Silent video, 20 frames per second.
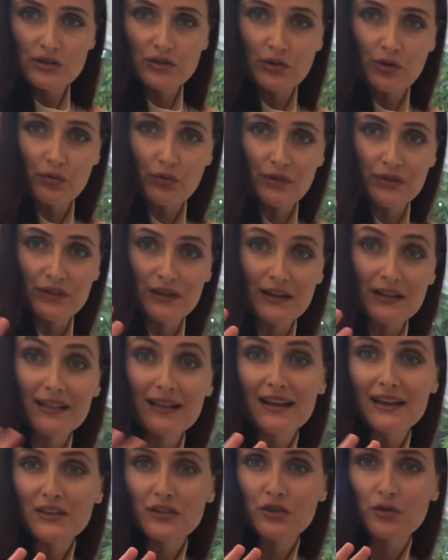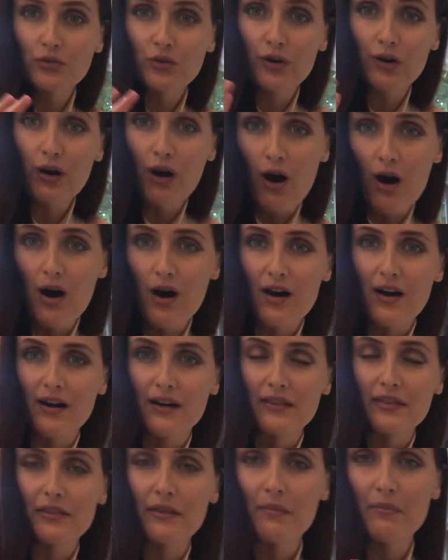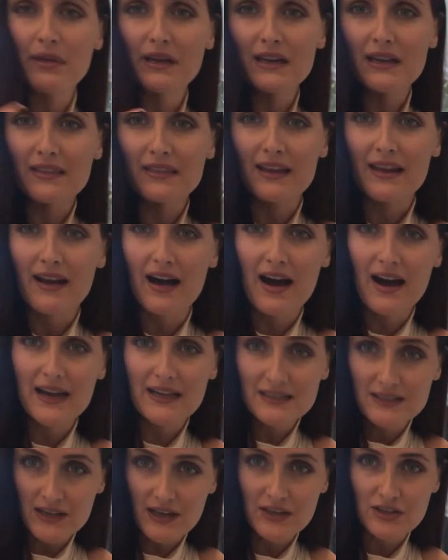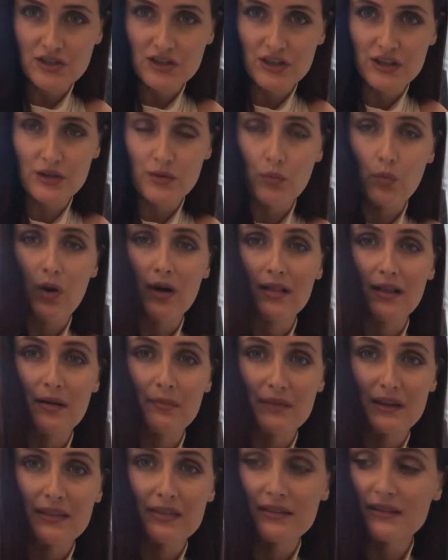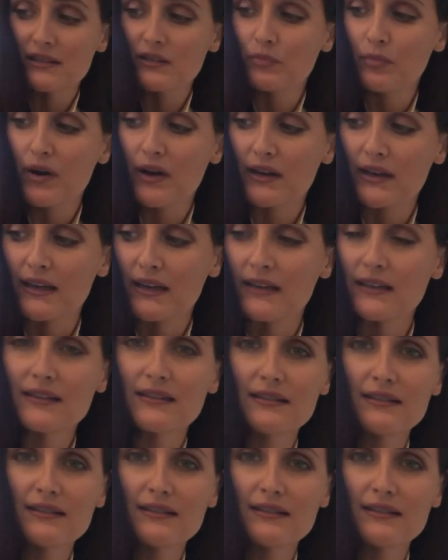So with the Klein tool on, the minute that I touch it while I'm in this bucket,